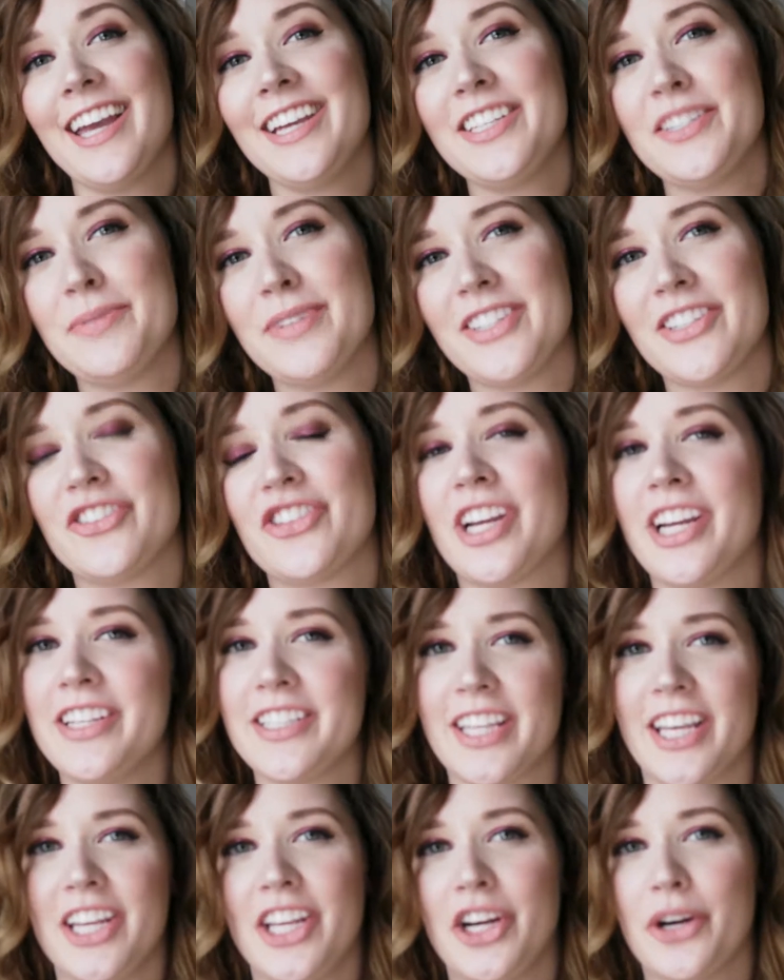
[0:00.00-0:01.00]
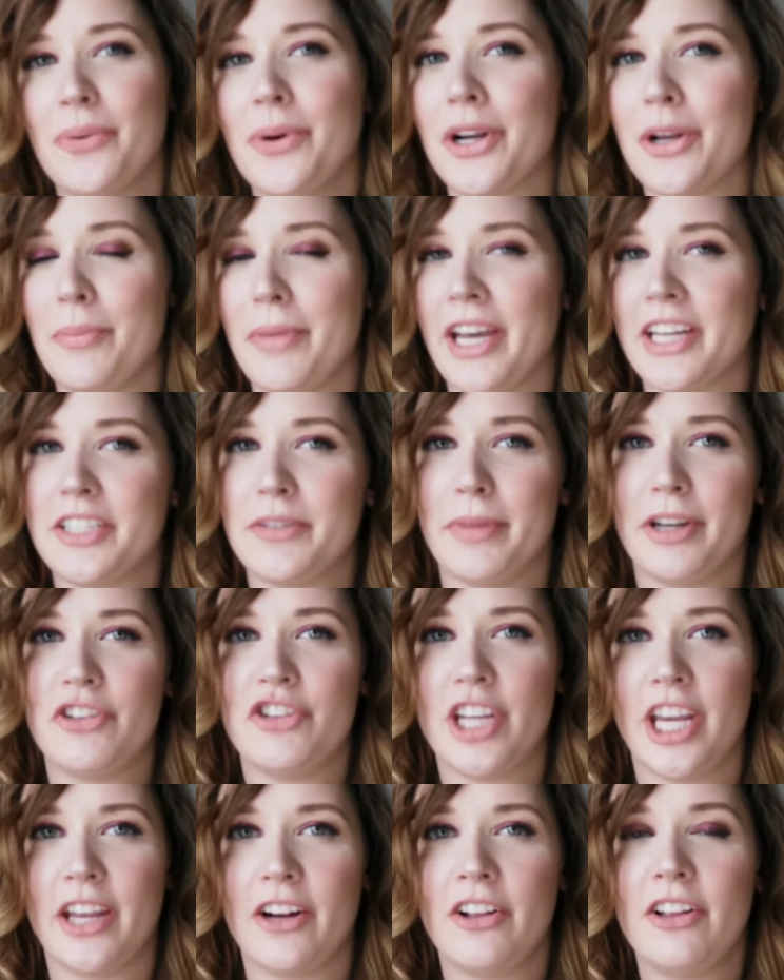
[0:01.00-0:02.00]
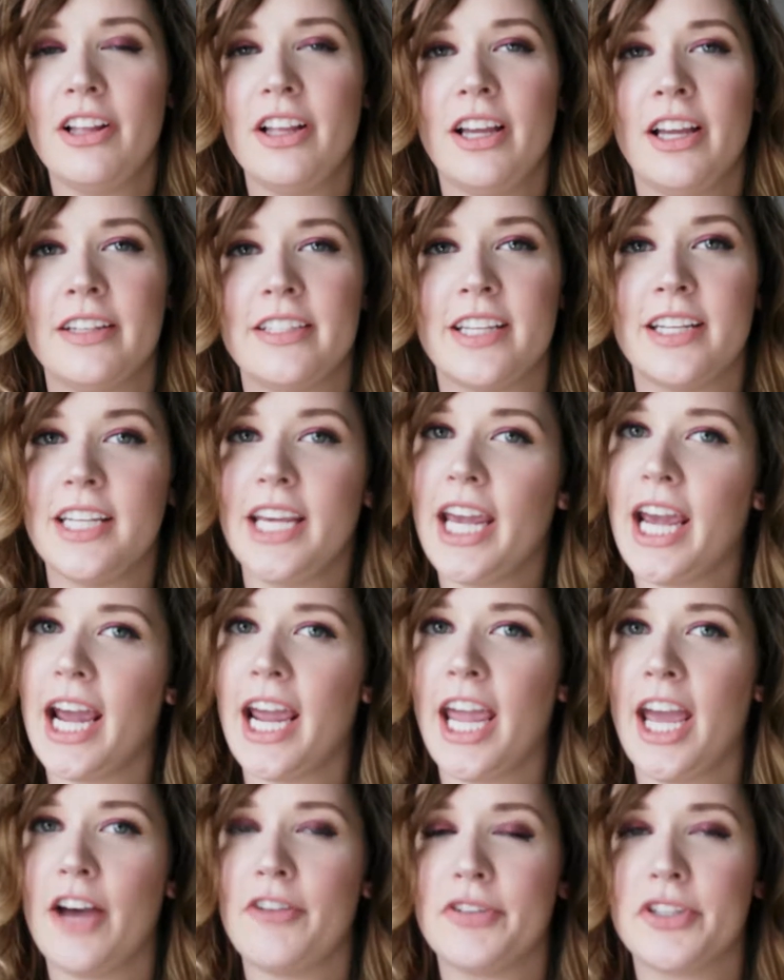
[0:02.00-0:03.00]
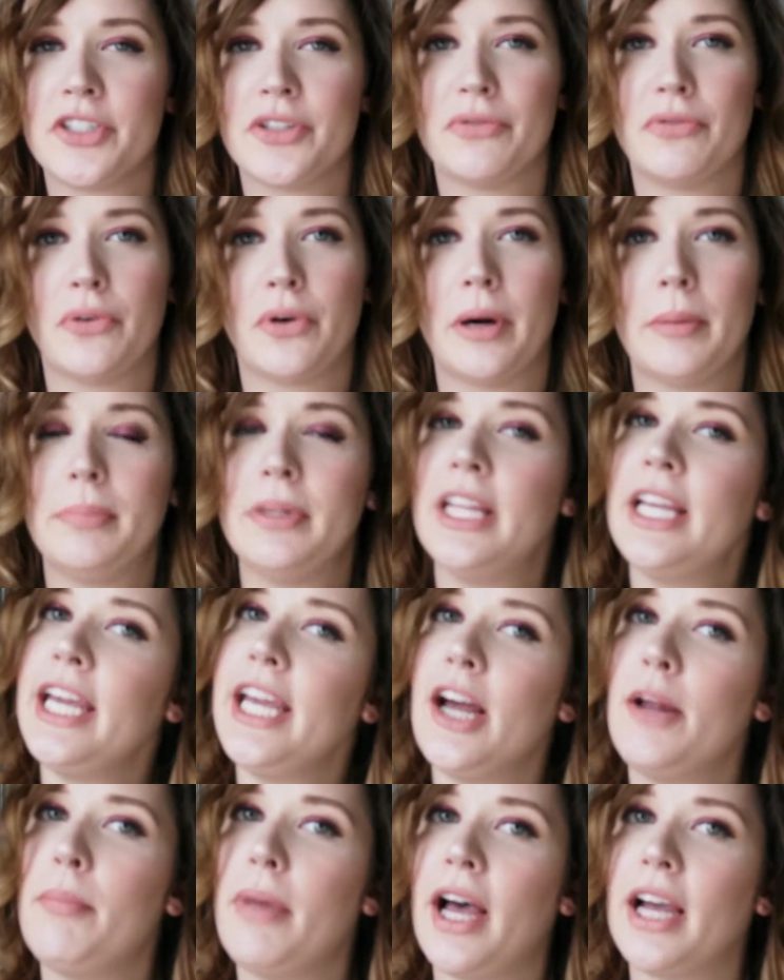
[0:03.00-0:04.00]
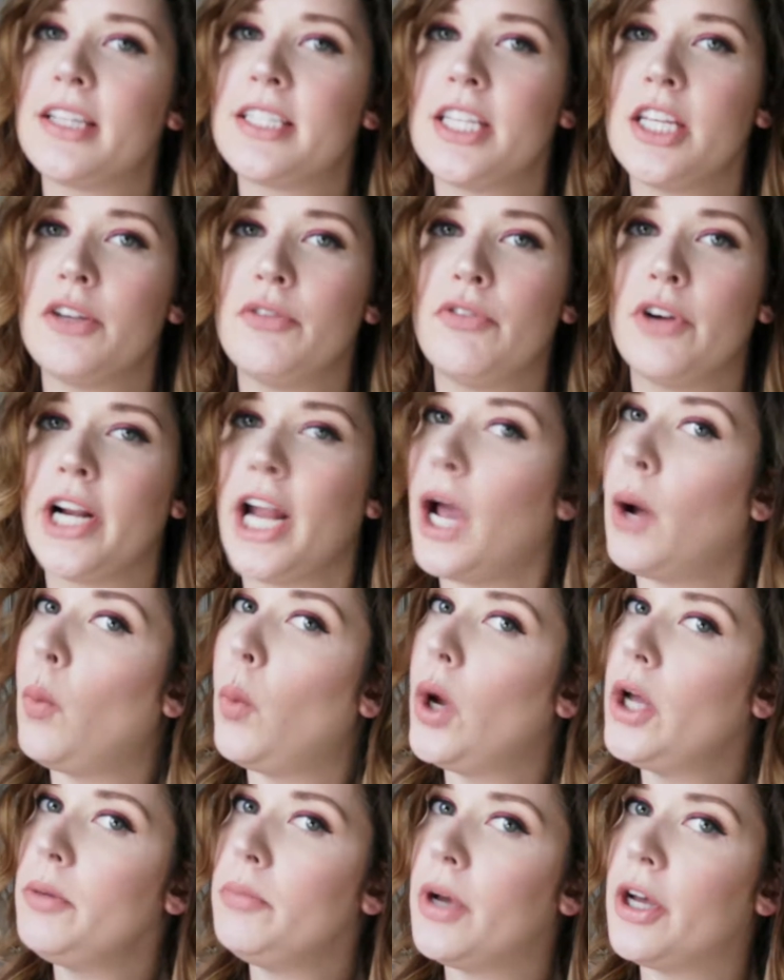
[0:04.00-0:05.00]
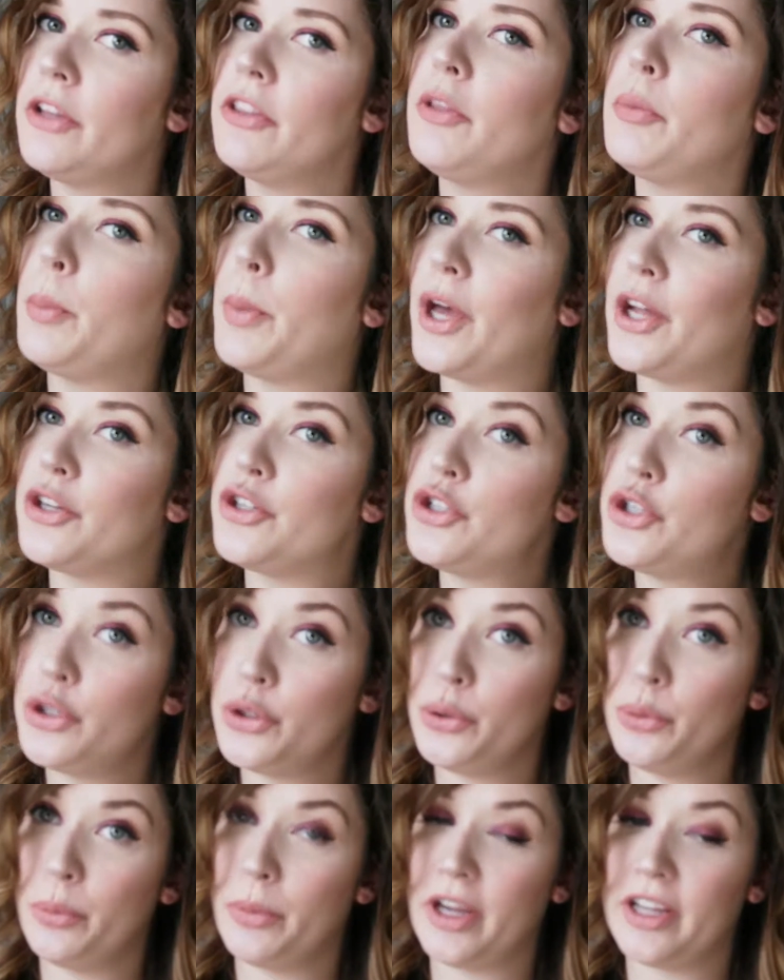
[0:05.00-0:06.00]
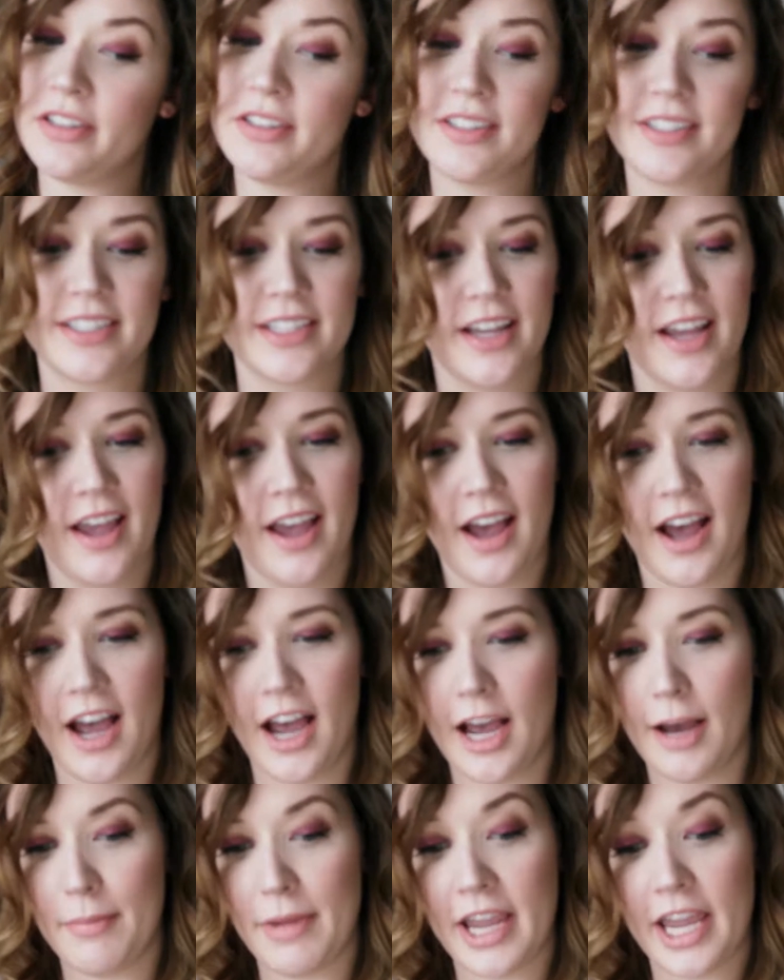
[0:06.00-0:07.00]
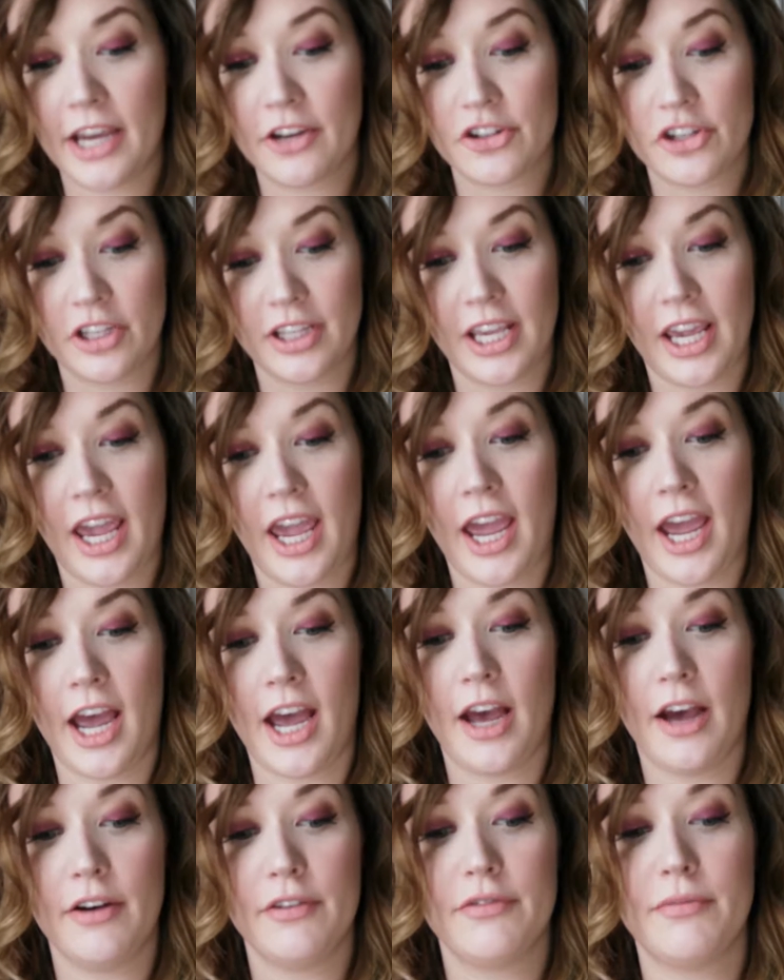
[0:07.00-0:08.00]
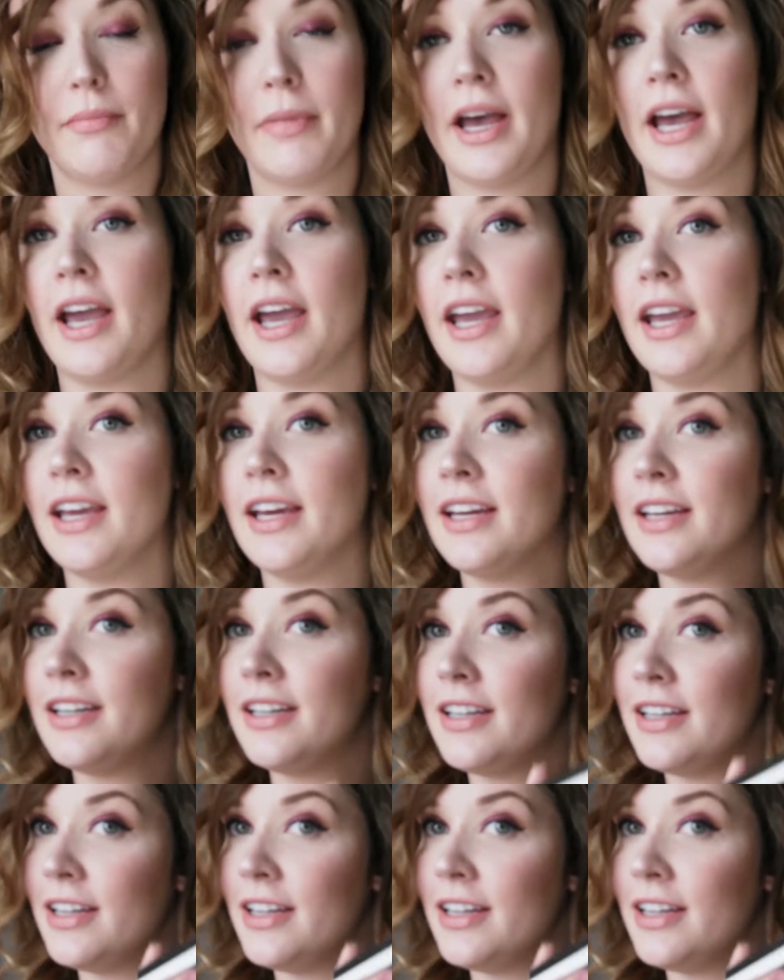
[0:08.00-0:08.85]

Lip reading: guys, this is Shiny Side here. Welcome back to my channel. Today I have a Sephora Play unboxing for not 1 month, but 2 months. I actually have my